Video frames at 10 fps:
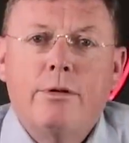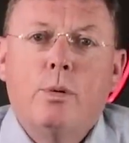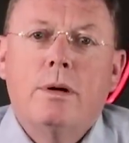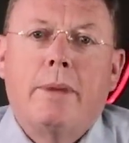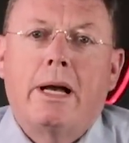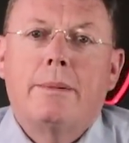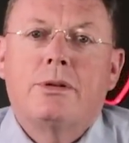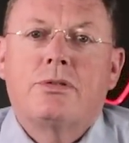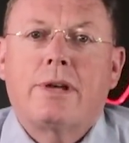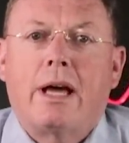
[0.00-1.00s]
everyone. My name
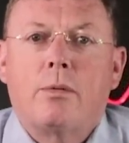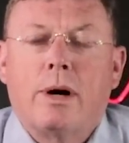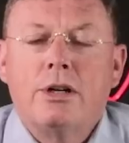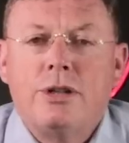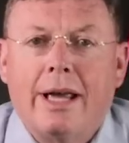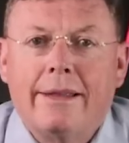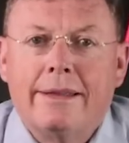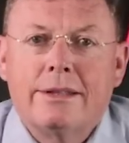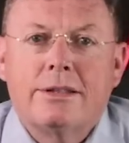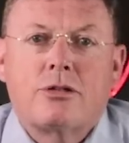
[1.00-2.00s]
is Scott Reisch, and
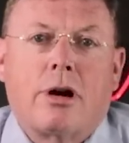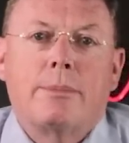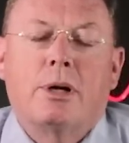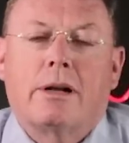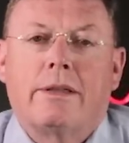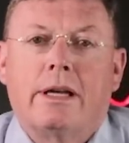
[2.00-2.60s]
this is Crime Talk.